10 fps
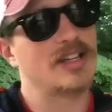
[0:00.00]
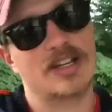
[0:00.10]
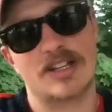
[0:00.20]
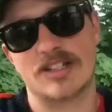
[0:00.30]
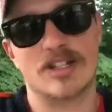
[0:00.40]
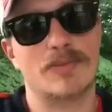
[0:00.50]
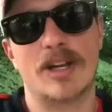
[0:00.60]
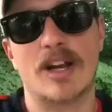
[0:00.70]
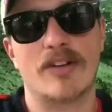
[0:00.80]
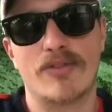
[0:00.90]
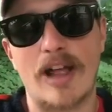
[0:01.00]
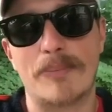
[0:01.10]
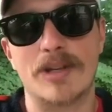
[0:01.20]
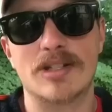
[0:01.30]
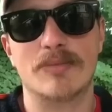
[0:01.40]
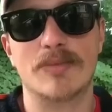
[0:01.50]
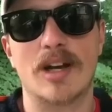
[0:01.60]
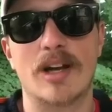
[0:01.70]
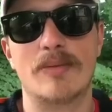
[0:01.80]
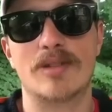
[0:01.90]
it can just be kind of flappy
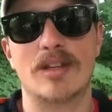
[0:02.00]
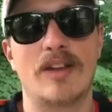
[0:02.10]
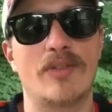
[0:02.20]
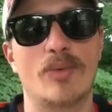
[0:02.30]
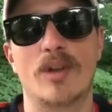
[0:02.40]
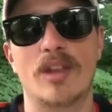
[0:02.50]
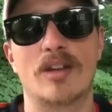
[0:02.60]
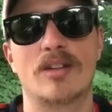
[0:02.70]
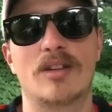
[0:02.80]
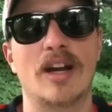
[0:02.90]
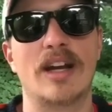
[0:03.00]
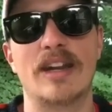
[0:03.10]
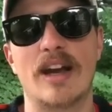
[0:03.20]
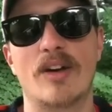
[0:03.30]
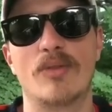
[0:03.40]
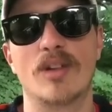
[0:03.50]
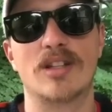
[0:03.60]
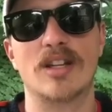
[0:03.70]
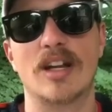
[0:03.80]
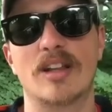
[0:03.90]
sometimes, even with it guyed down really
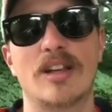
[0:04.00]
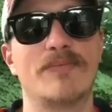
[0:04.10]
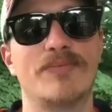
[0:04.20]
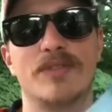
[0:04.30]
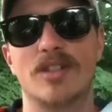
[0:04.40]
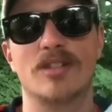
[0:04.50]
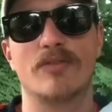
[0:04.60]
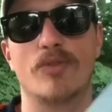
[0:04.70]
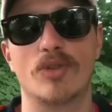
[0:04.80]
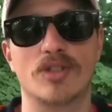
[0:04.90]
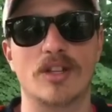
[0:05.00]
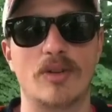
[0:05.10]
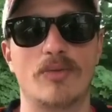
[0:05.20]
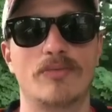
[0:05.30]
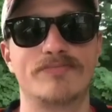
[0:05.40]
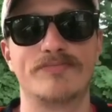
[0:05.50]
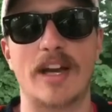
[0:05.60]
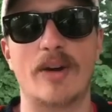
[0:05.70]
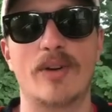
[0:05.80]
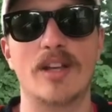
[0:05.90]
tightly. It's just unfortunately
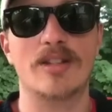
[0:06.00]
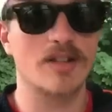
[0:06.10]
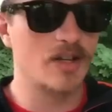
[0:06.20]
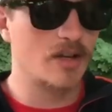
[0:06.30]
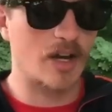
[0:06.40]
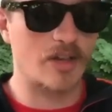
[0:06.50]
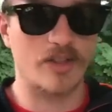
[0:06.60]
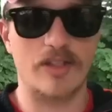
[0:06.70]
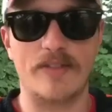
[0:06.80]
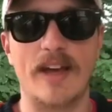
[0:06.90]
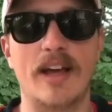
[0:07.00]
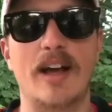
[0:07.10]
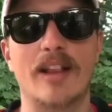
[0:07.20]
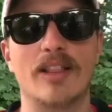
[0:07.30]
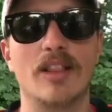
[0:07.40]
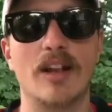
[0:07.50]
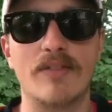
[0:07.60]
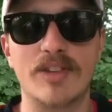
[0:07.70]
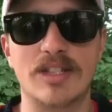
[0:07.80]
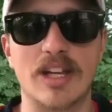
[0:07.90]
how it is. Other than that, I
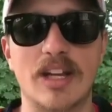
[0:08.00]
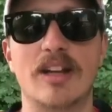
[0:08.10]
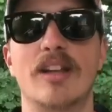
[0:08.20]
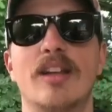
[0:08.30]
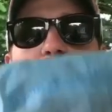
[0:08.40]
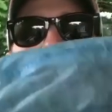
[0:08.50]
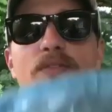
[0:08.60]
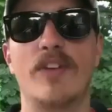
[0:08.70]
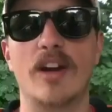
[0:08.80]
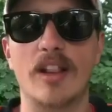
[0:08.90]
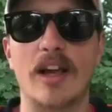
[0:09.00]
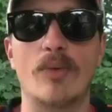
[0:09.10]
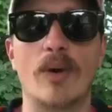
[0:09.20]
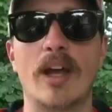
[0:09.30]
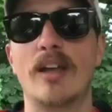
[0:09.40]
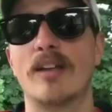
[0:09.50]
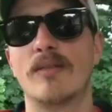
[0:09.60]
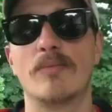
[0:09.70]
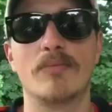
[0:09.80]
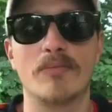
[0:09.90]
love the tent. Very lightweight,
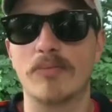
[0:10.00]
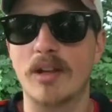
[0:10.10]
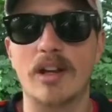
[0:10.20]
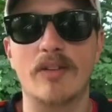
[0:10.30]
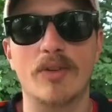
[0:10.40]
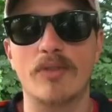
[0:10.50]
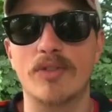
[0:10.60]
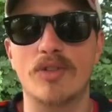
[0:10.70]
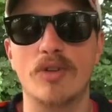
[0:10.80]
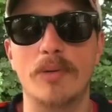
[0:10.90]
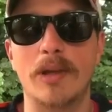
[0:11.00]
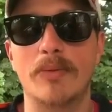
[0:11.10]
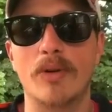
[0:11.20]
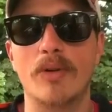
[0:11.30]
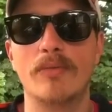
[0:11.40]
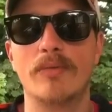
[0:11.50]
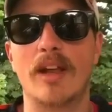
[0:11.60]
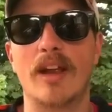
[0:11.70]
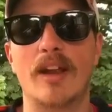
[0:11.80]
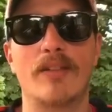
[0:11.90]
plenty of room for 2 people,
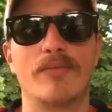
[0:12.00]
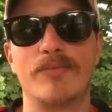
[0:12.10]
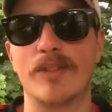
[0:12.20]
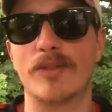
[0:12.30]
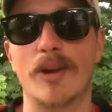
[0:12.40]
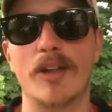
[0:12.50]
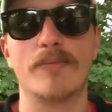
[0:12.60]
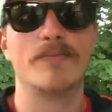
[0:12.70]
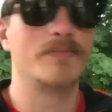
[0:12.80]
and that's about it.